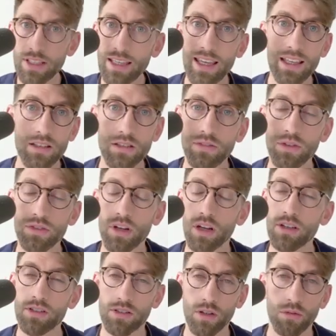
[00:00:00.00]
interviews are
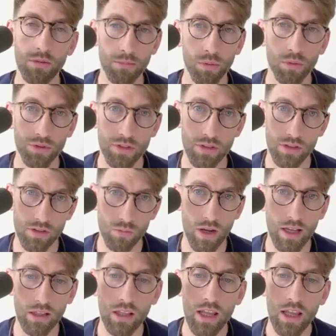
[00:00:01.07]
so important as well,